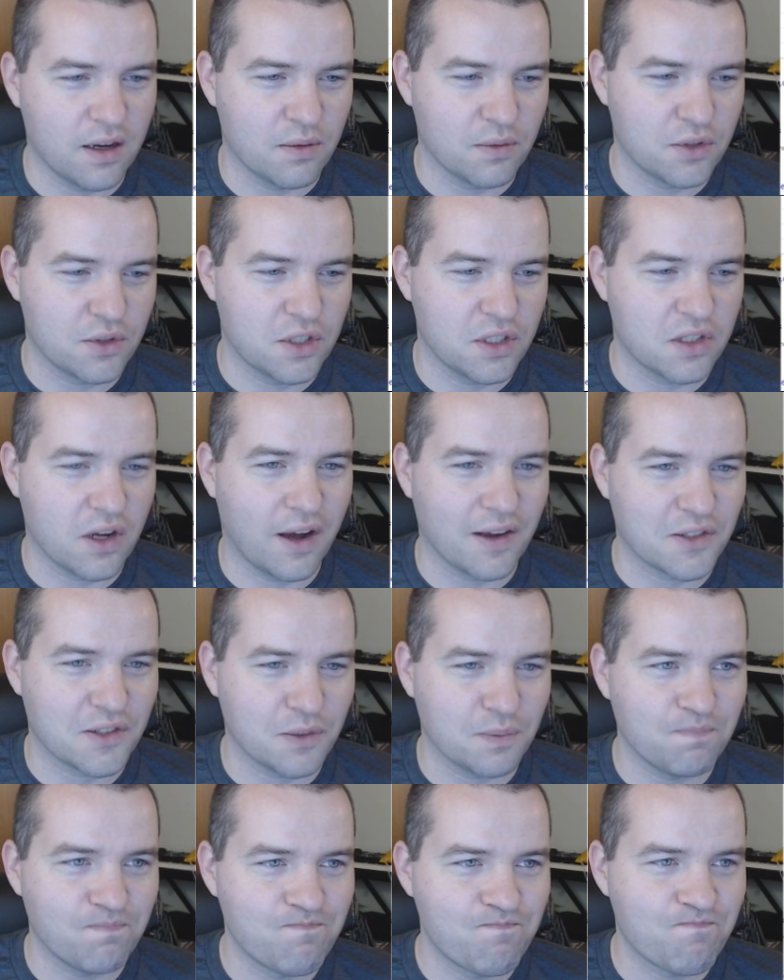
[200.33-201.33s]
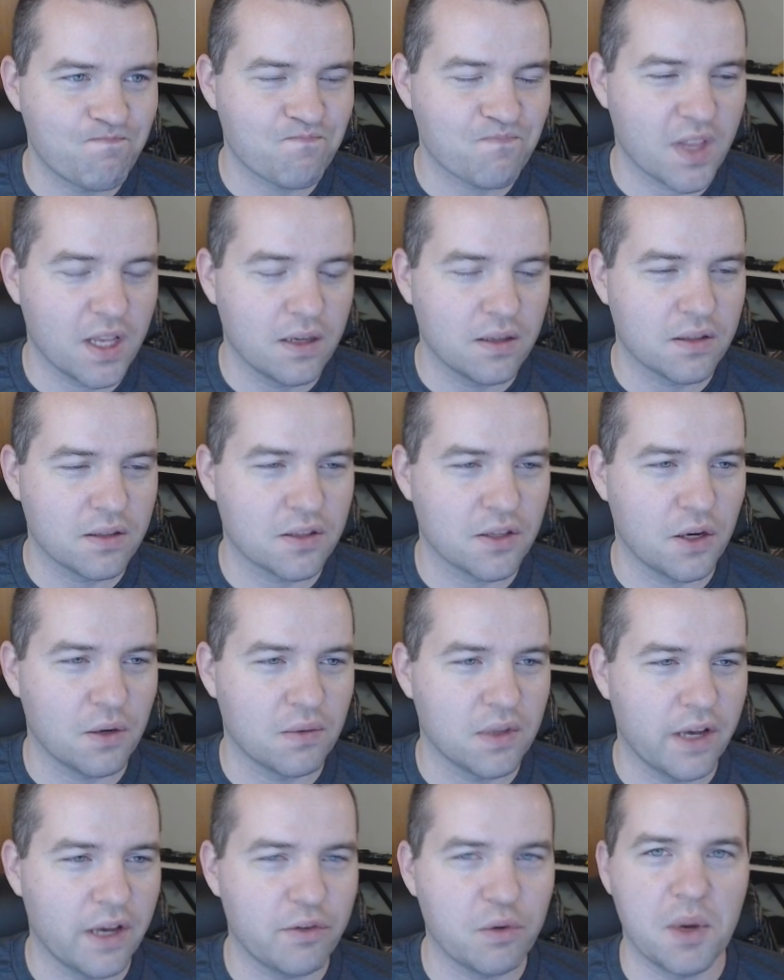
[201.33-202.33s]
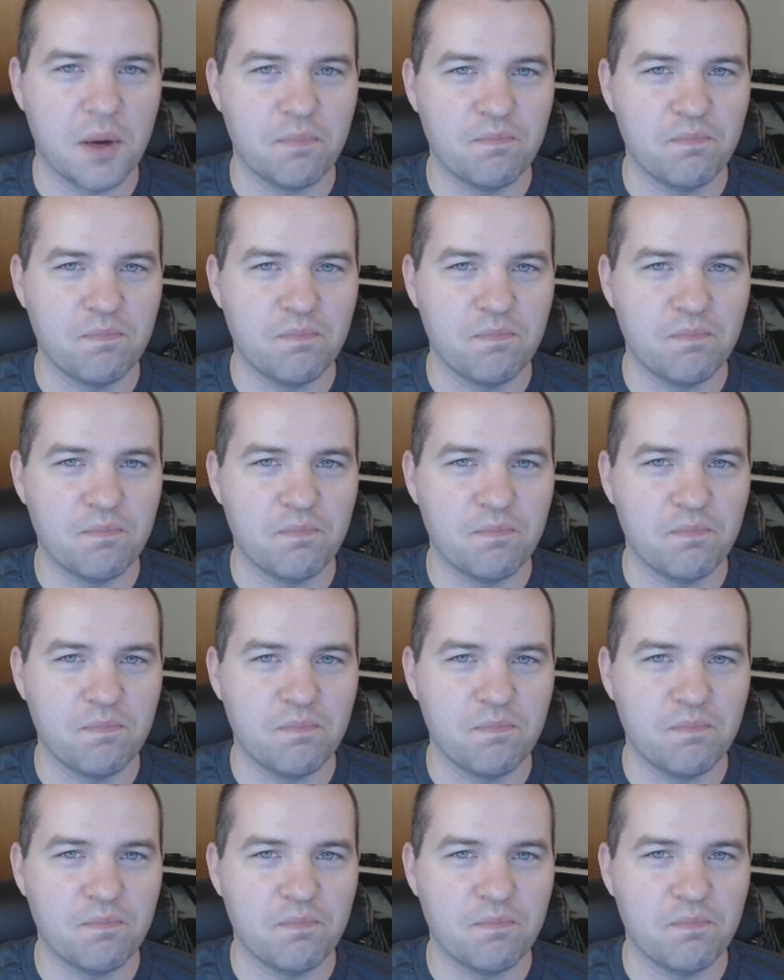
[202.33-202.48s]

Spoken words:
She's awesome. So love you, babe.